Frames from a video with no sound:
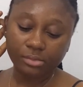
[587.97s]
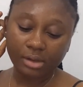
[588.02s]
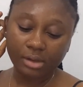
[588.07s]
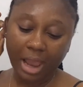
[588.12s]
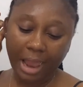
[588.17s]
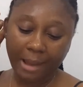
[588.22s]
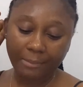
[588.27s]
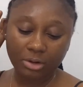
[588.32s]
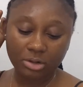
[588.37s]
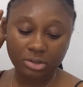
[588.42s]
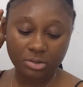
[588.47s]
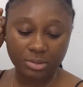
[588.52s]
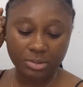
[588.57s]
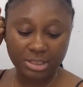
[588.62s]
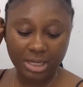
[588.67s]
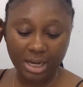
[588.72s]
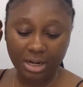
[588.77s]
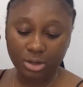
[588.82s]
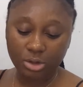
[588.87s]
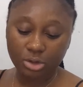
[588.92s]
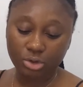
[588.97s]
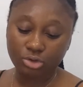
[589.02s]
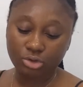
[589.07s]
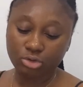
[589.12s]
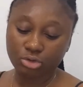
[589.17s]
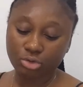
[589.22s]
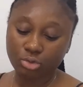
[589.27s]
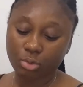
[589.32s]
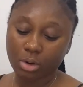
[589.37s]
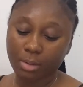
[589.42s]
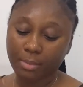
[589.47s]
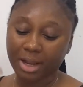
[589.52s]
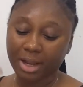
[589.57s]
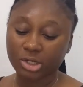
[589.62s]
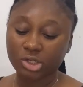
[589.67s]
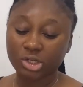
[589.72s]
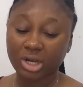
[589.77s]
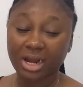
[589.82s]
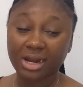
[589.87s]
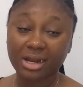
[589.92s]
i'm going to be telling you what my
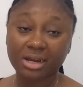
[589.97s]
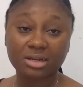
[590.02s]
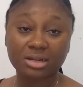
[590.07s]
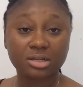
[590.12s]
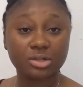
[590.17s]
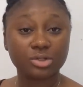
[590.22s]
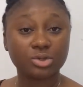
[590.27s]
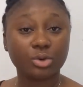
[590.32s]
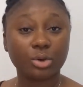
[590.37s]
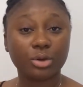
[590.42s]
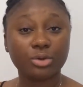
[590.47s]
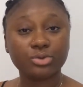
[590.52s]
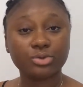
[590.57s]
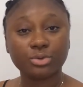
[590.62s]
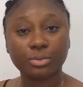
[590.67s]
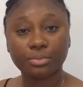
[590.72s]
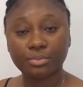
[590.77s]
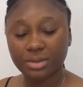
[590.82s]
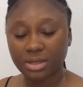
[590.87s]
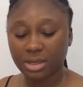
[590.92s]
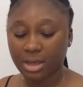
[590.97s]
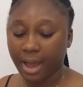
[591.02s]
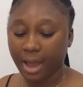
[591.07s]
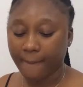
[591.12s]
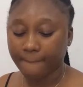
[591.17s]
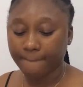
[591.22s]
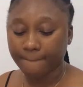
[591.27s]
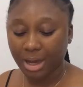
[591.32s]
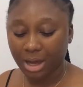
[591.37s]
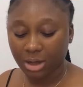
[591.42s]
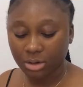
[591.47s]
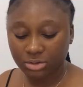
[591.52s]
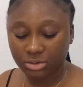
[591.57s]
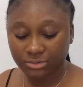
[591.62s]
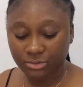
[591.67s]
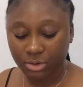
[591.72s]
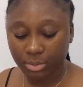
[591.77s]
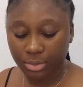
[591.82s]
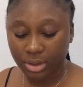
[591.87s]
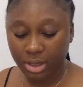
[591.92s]
challenge is going to be about
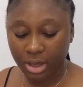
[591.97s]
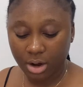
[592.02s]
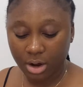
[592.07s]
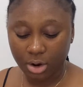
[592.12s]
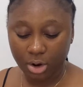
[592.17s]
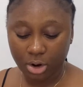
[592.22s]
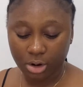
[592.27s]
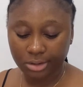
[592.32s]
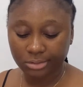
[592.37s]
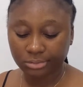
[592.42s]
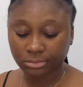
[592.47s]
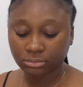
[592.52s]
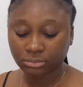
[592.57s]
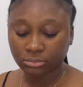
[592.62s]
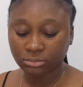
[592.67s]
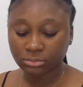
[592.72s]
from here on